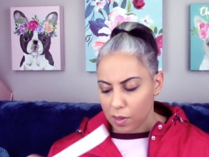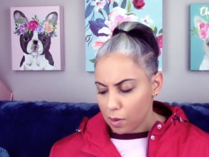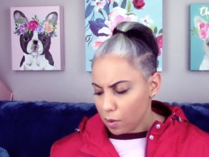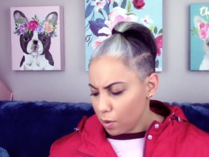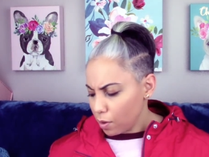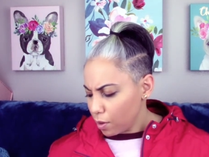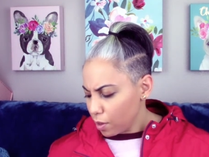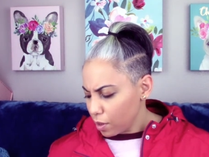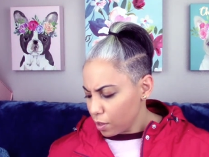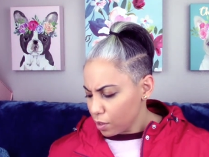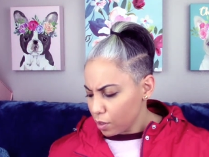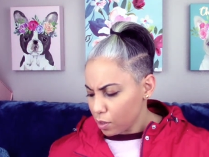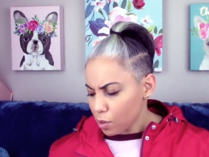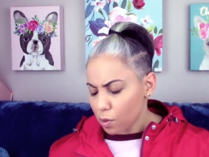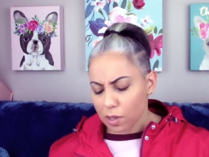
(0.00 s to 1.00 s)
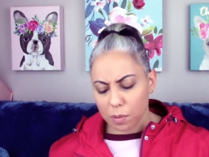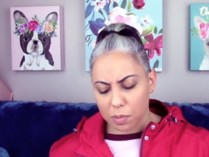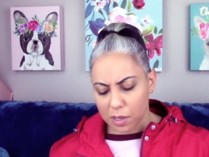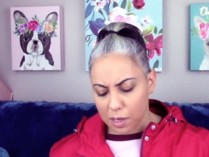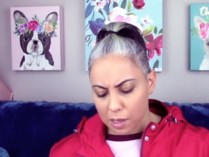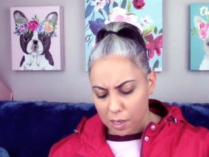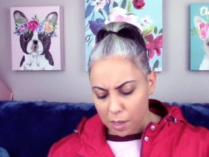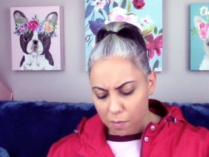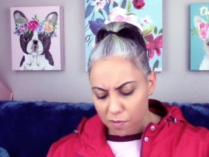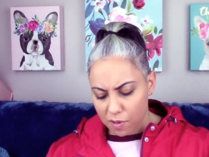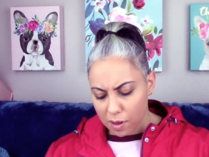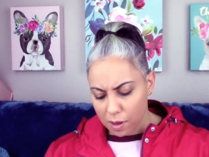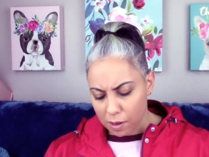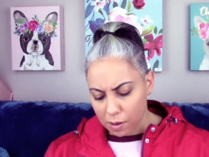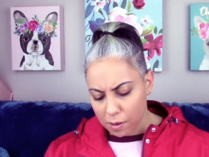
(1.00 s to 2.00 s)
Oh, this could totally be a glam
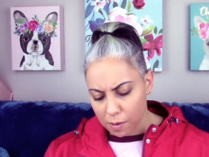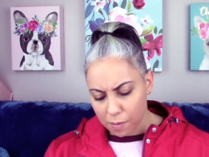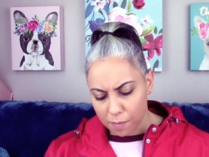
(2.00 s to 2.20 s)
find.